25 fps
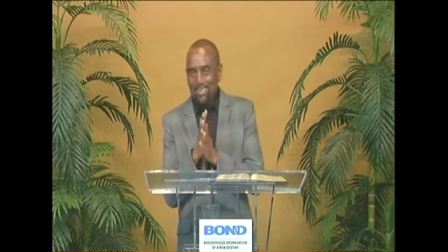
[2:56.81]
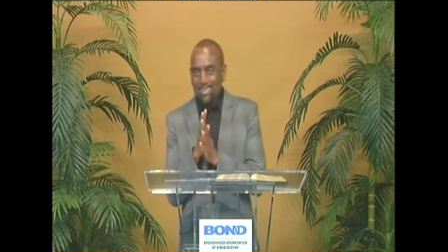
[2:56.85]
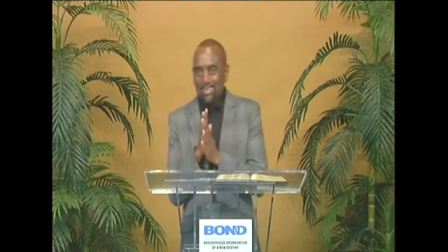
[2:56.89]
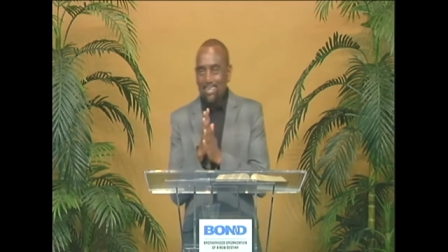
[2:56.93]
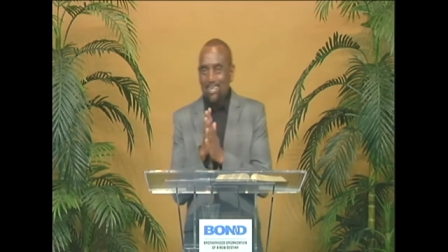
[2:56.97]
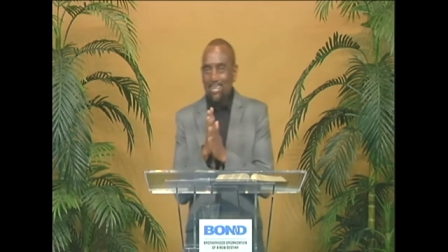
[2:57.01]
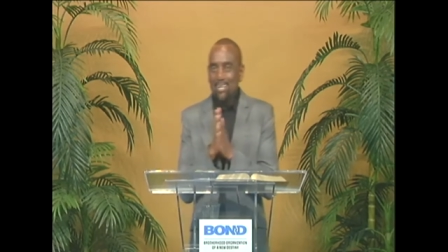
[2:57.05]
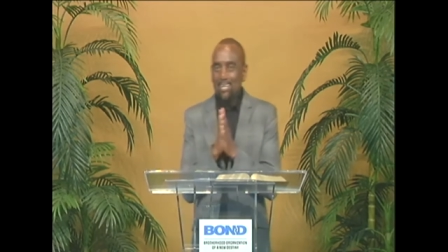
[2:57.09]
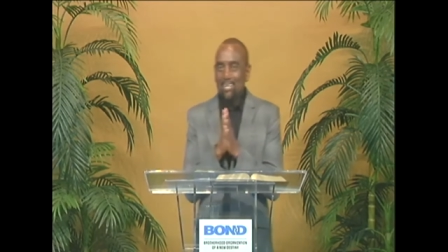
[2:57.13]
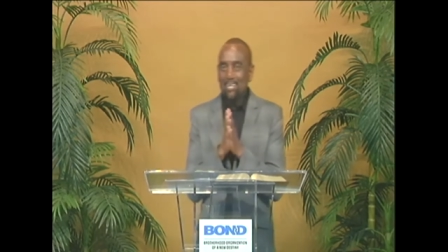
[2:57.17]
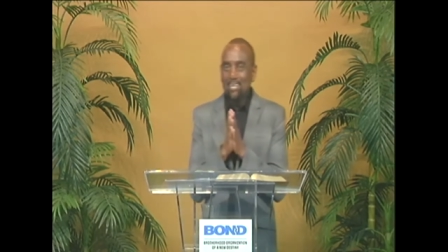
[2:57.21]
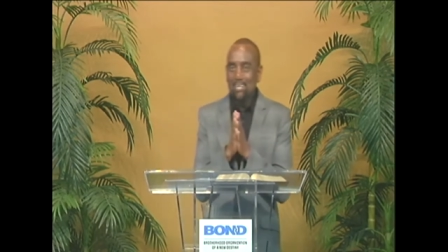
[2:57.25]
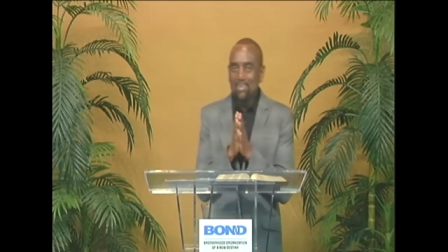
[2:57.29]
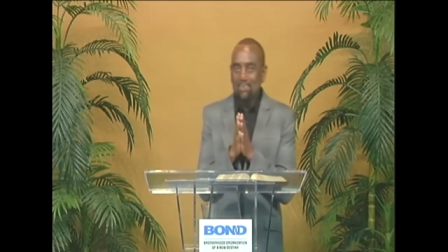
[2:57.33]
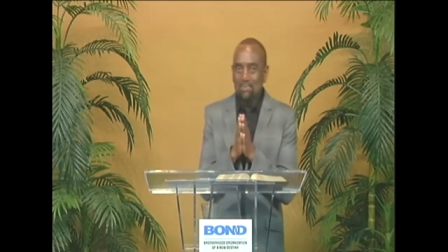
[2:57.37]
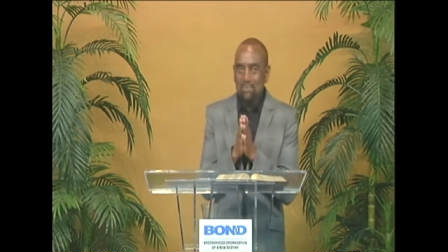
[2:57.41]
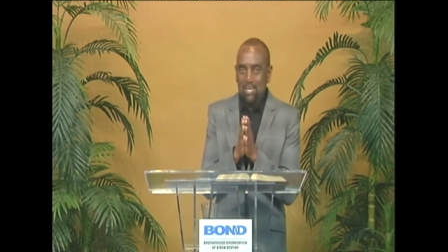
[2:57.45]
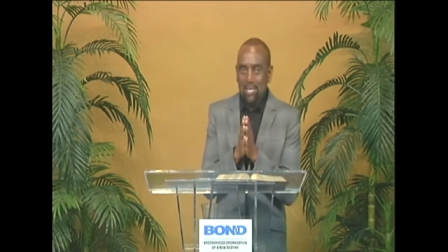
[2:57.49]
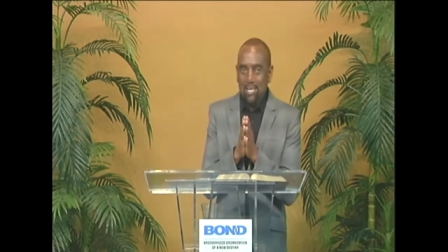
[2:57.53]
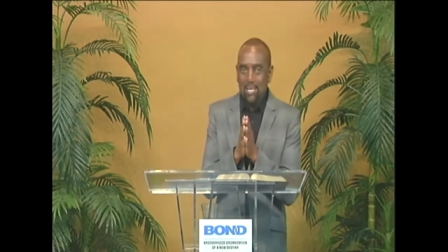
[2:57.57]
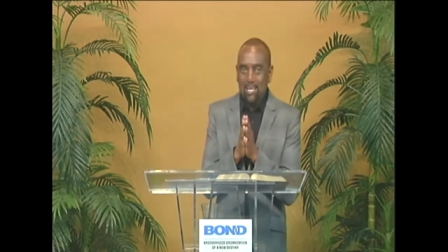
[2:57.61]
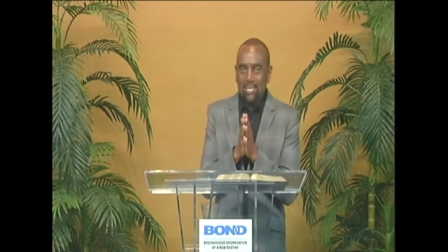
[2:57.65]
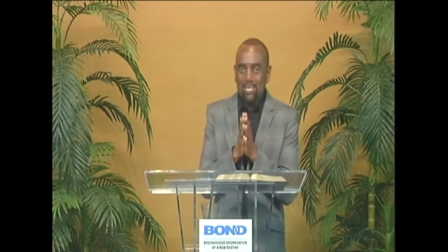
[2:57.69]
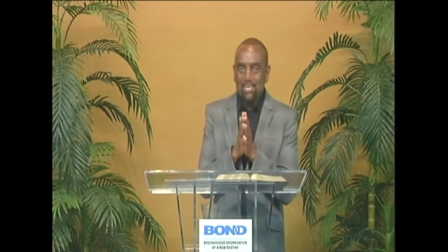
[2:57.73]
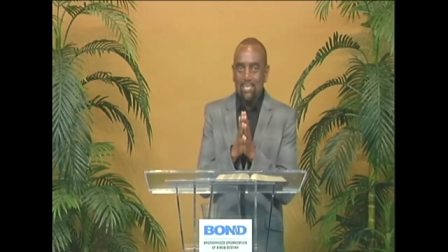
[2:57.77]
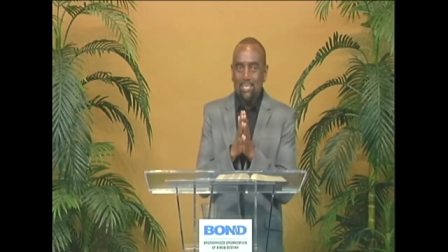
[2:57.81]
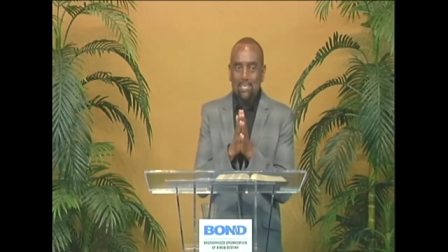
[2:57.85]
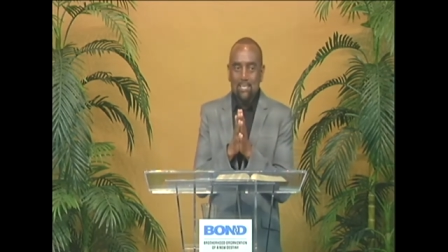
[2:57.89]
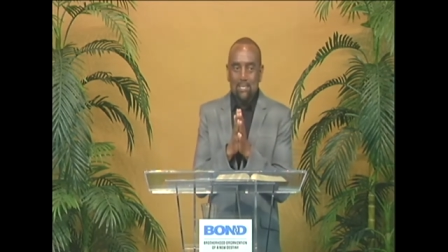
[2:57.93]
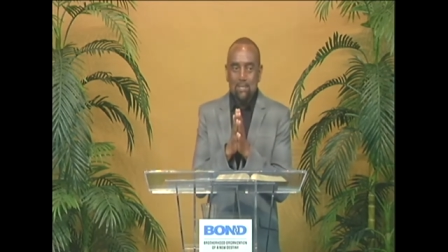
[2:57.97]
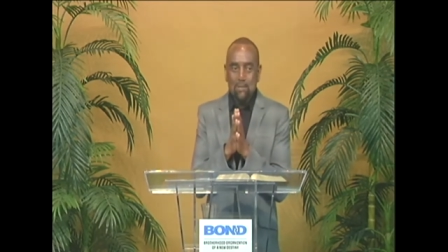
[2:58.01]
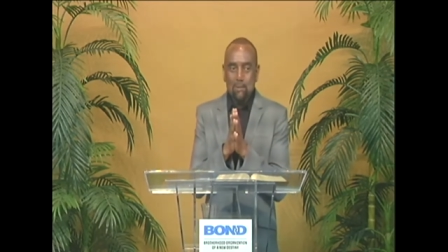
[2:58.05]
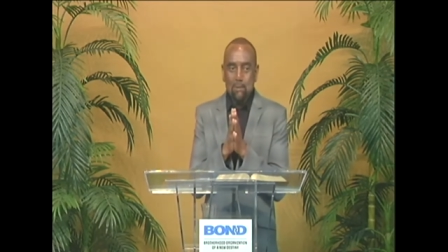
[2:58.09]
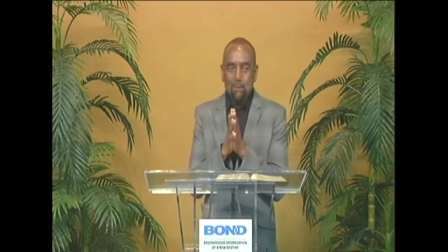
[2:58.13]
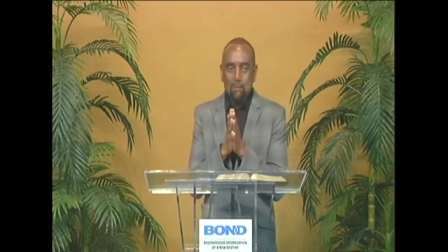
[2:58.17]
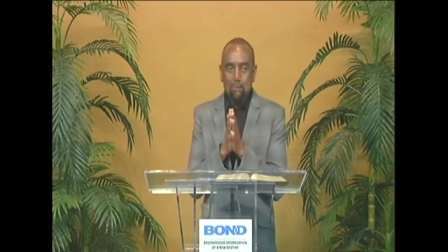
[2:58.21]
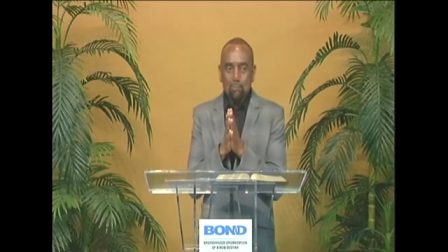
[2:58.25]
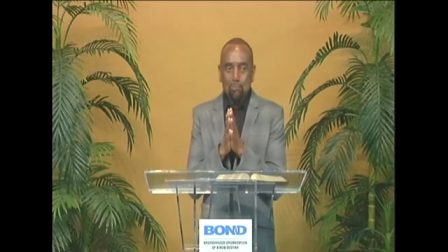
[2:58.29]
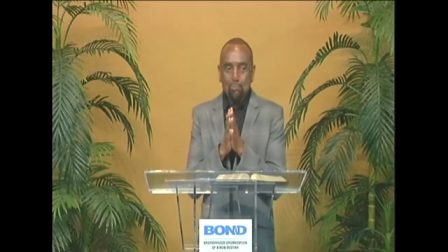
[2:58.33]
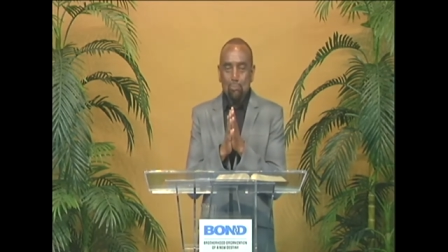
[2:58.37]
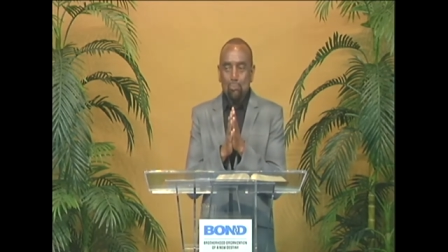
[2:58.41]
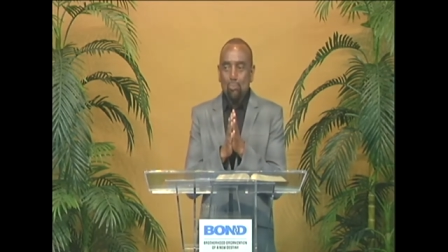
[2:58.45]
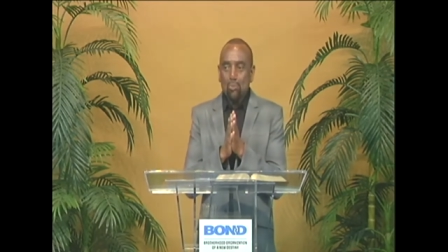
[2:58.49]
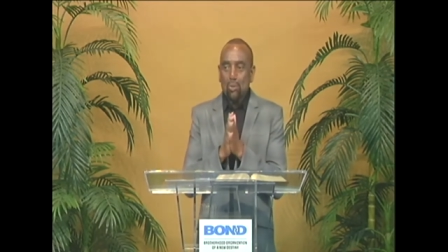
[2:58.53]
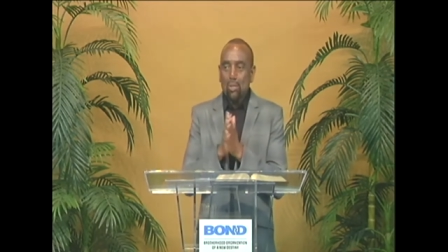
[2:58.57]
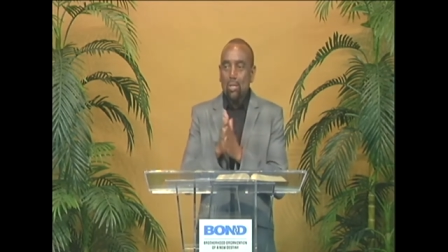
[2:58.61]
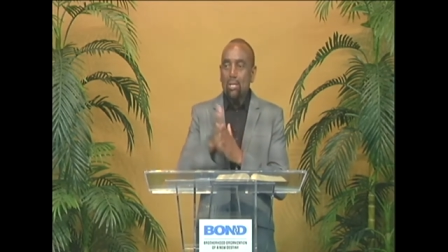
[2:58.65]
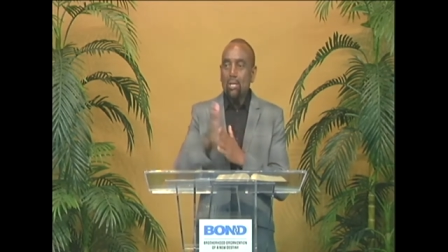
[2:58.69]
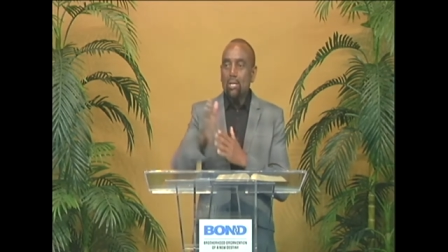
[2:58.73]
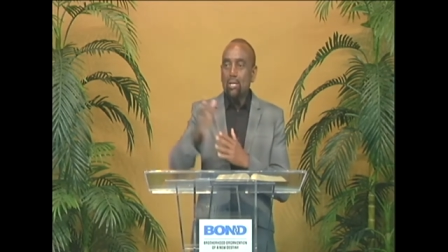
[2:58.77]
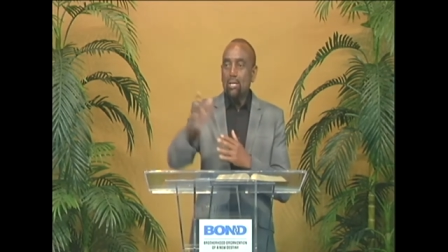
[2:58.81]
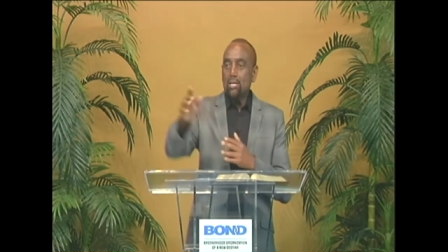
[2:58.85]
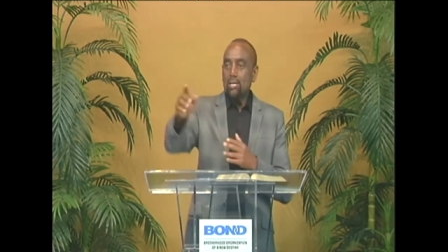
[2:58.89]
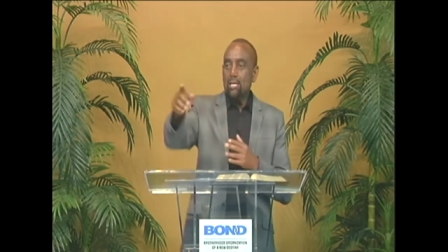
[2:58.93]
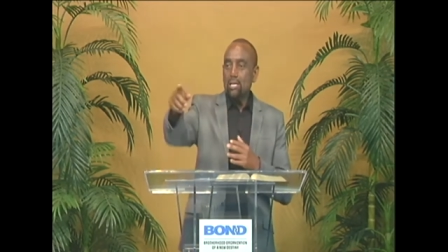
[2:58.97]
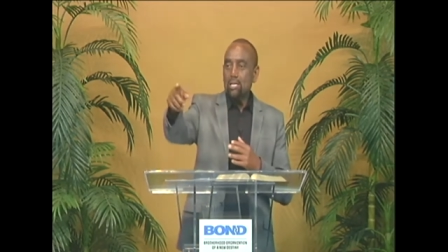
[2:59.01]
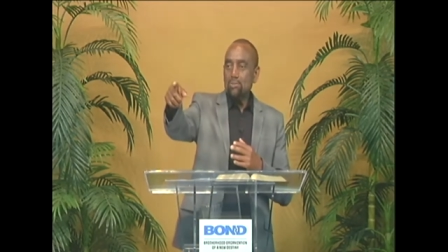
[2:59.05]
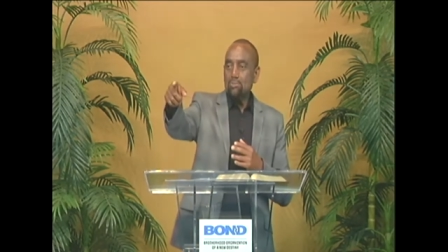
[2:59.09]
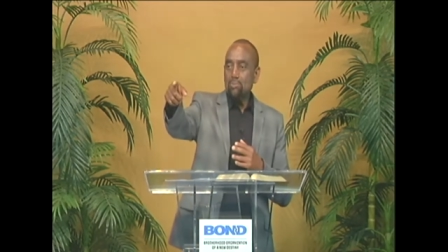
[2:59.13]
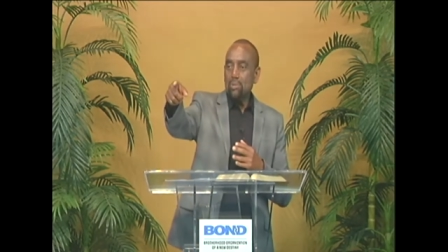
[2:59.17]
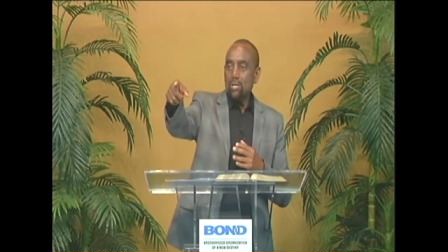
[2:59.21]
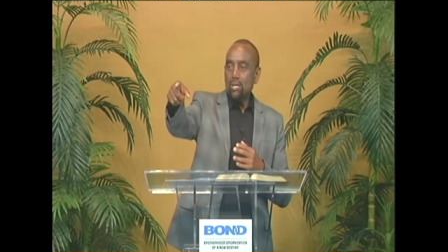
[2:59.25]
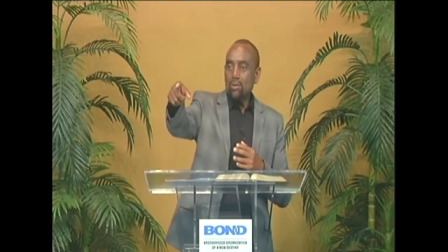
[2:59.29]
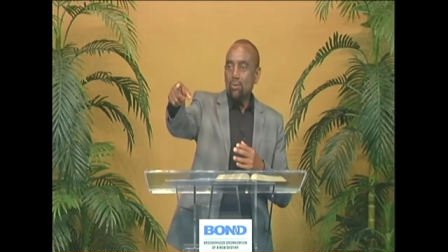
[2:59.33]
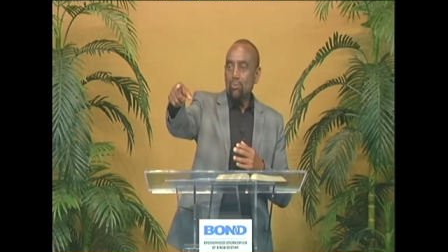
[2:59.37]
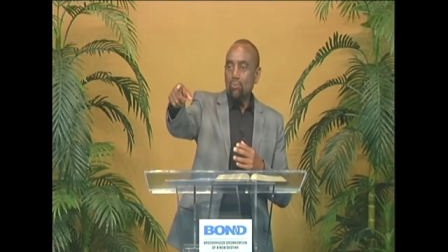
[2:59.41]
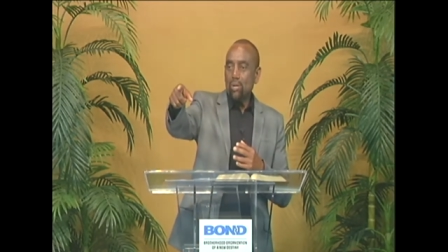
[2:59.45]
I love that. Yes, ma'am.